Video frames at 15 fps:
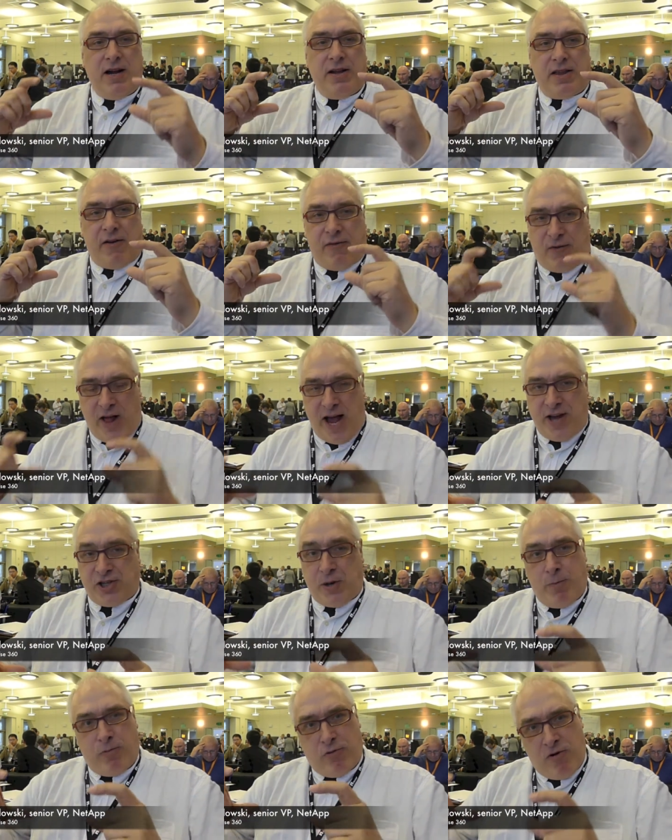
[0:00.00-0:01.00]
The
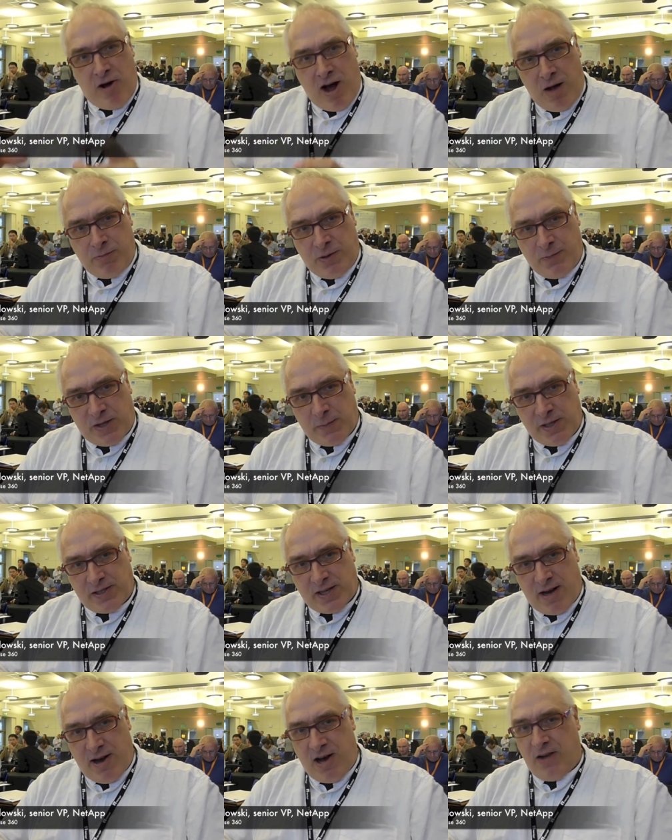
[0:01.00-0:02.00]
flash problem to be
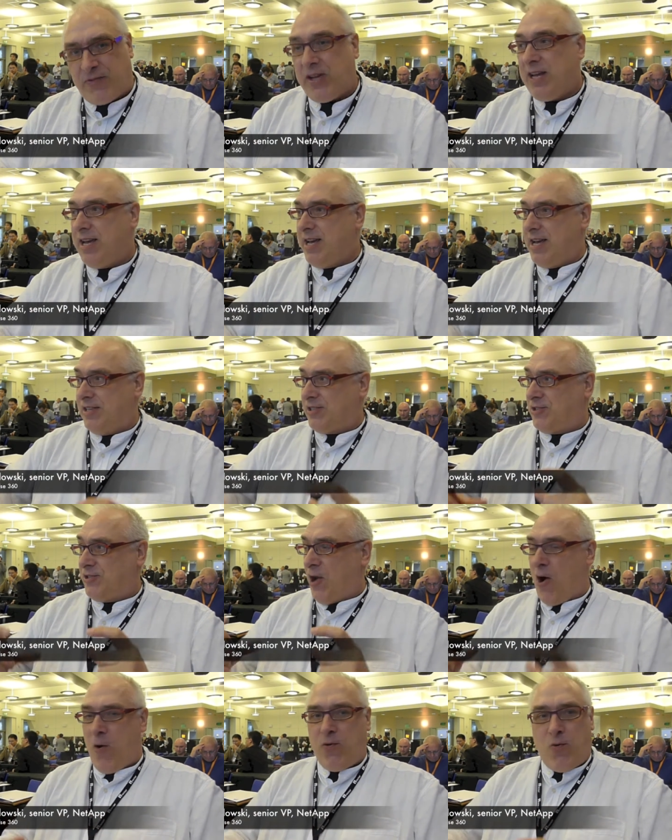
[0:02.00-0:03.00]
solved is
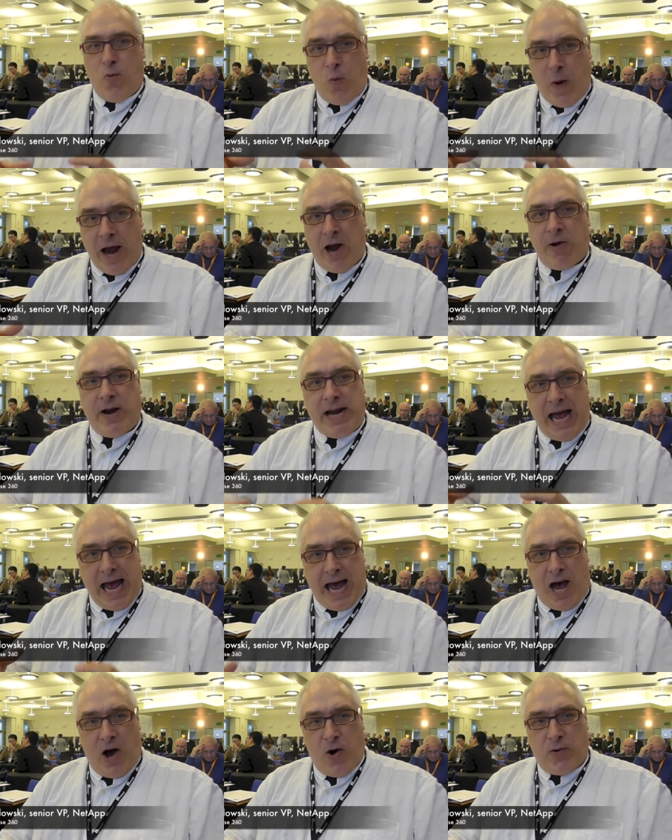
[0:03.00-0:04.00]
don't wear it
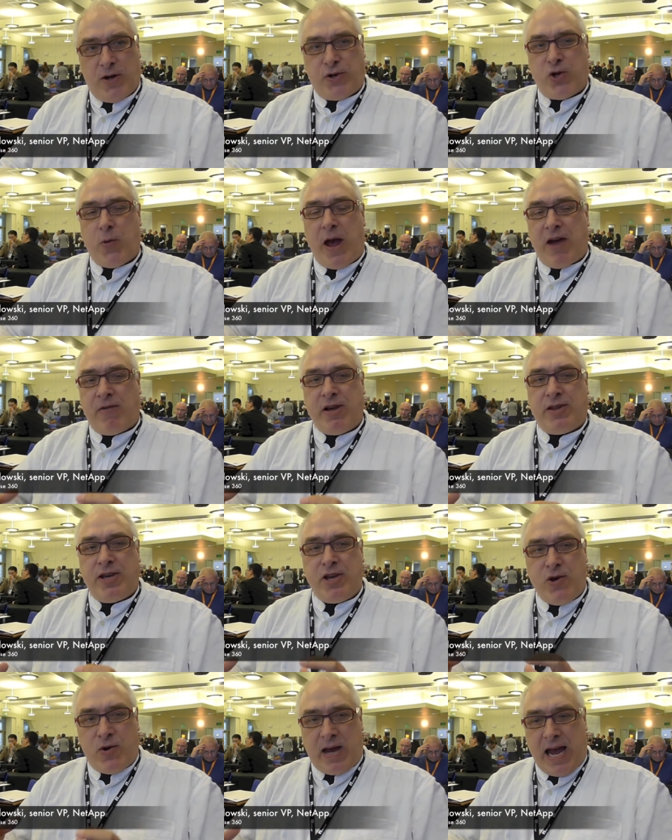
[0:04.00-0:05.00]
out. Do
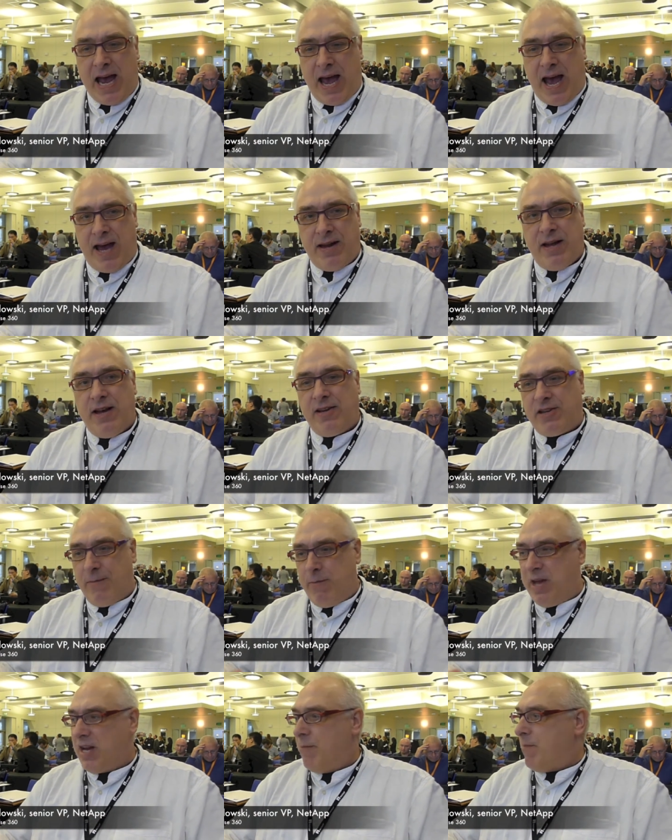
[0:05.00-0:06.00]
everything you can
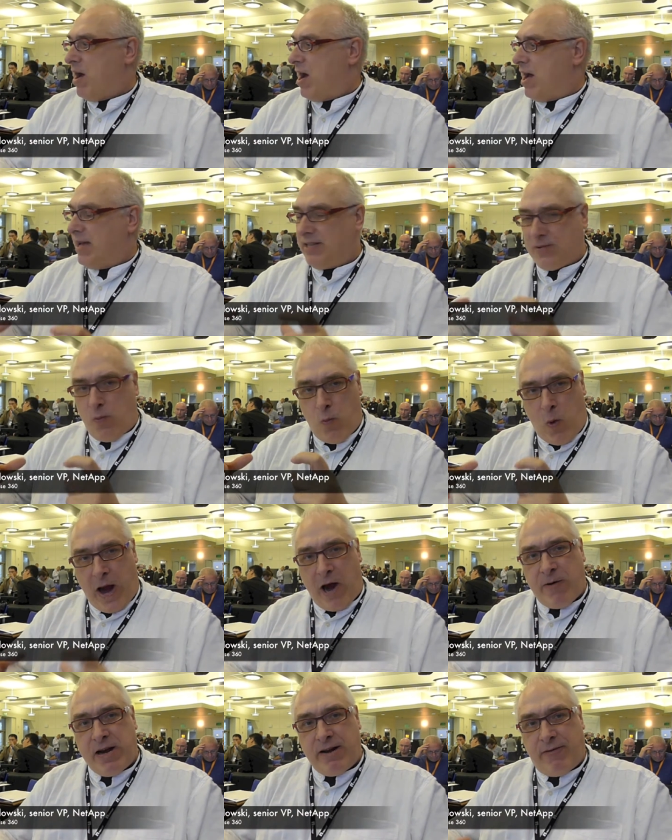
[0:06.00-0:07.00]
to minimize
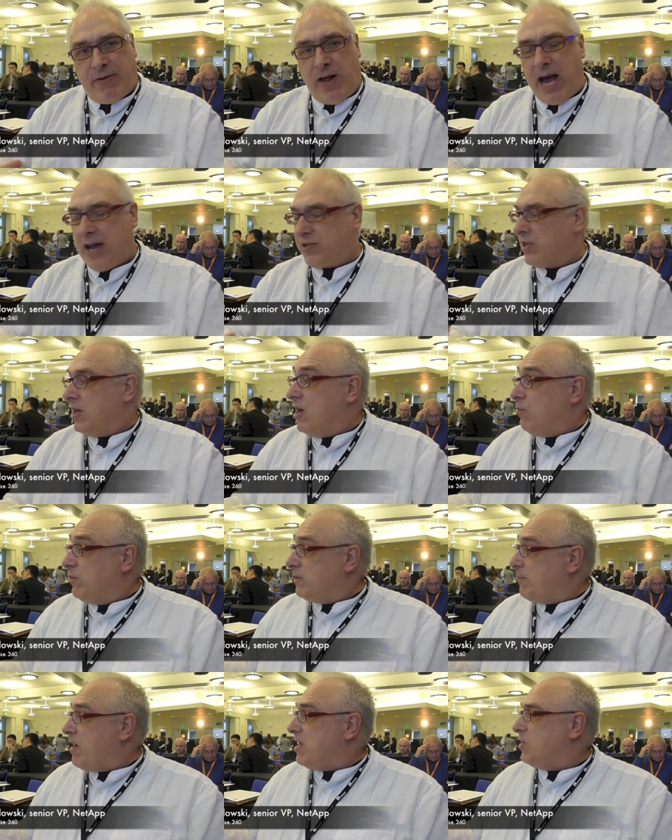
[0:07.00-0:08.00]
wearing flash,
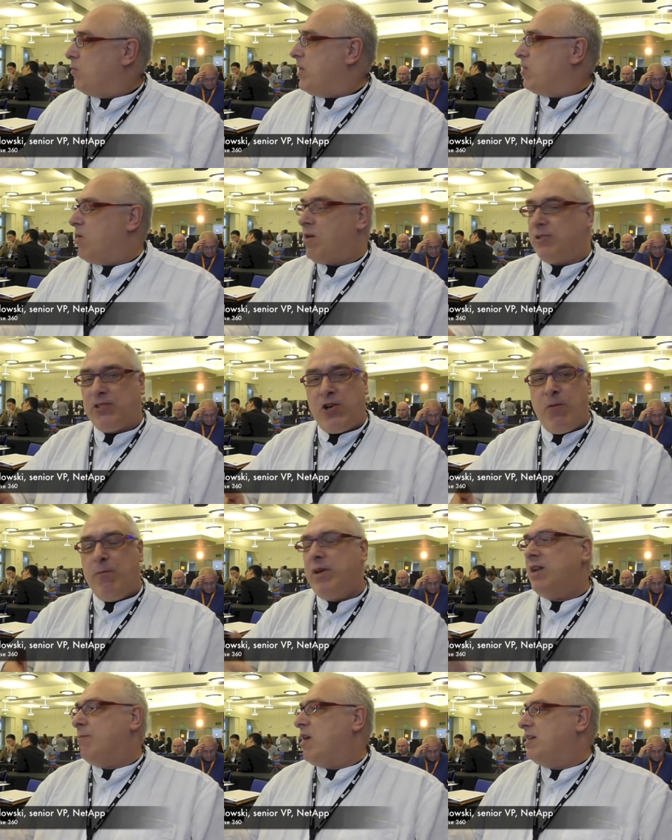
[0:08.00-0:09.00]
which by the way also
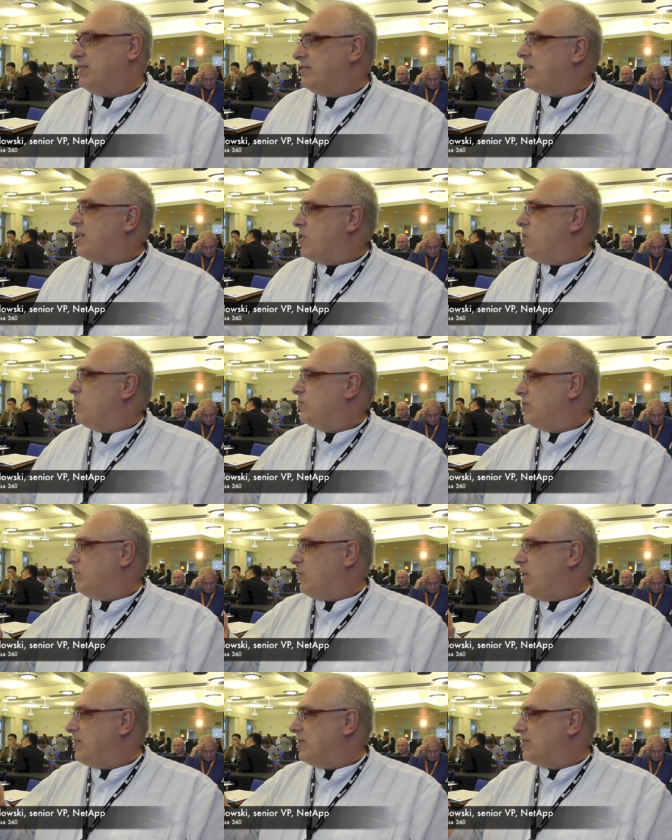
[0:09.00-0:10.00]
minimizes I.O. to
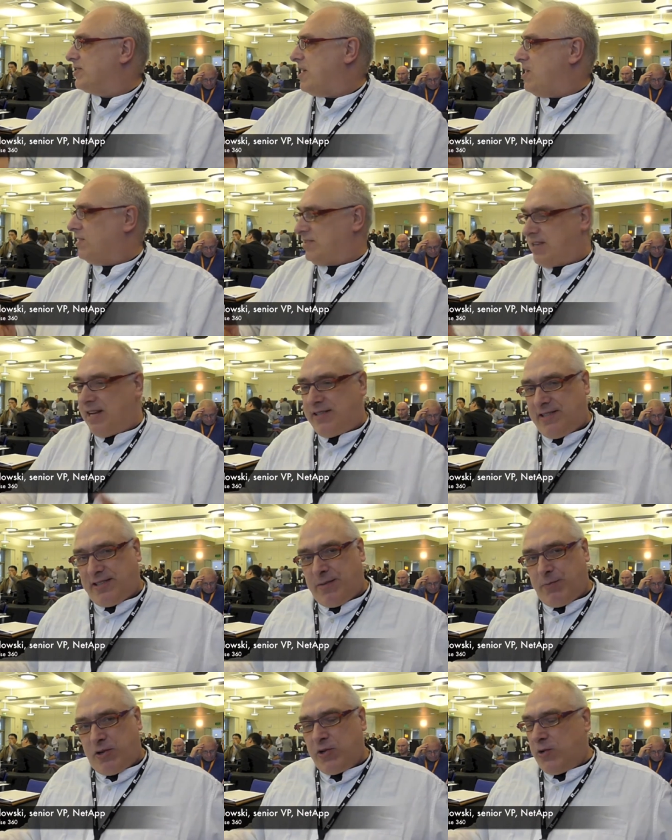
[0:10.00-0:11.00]
the solid state
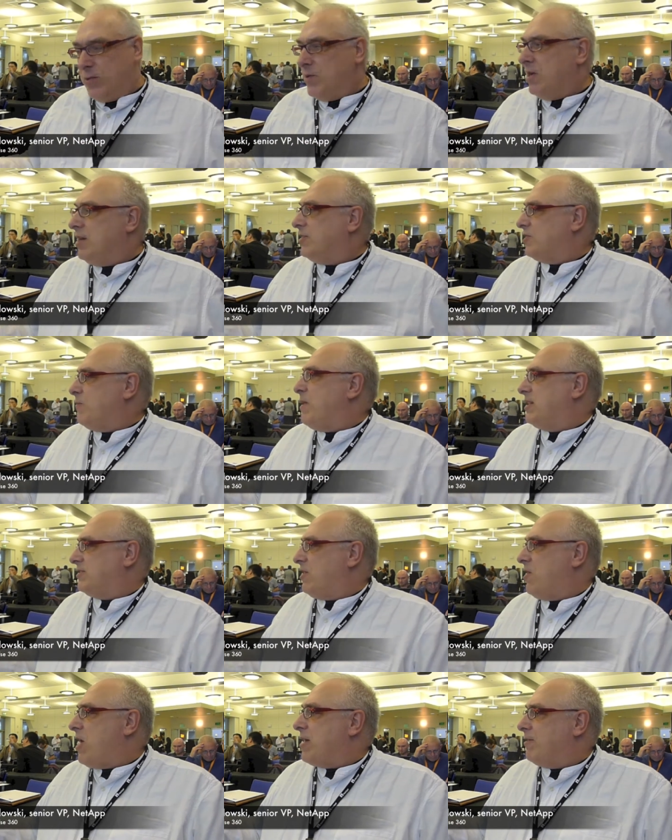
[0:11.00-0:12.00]
system too, so makes
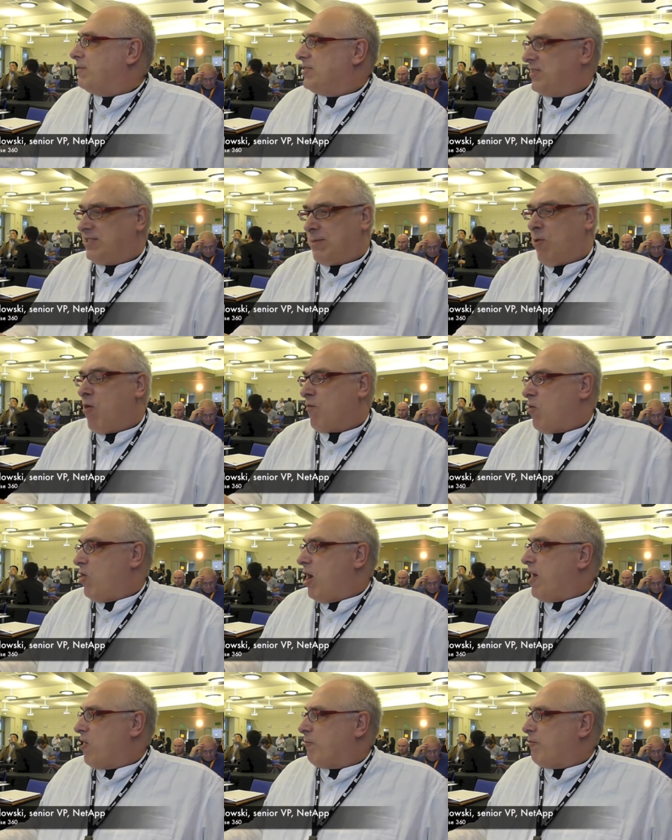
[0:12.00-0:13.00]
the higher system
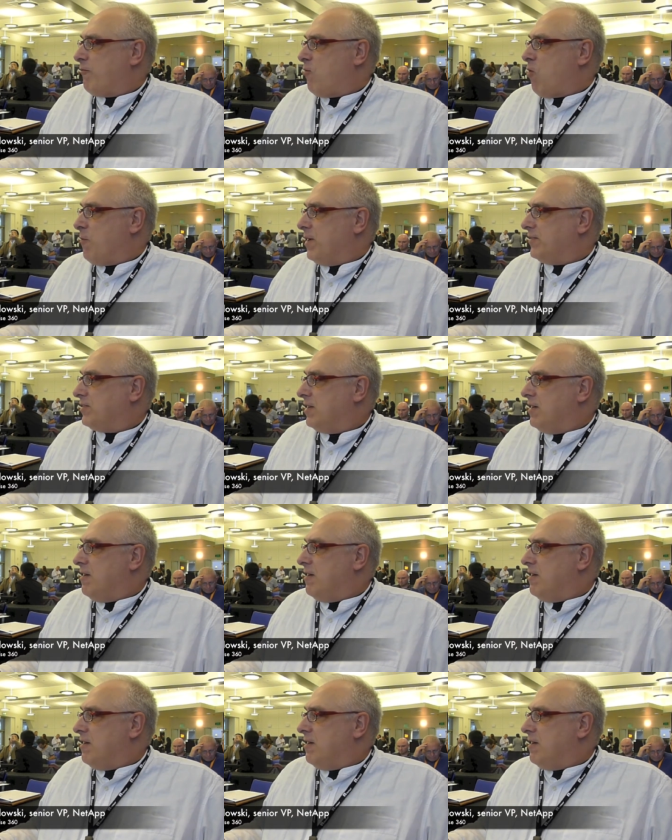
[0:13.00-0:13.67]
overall higher performance.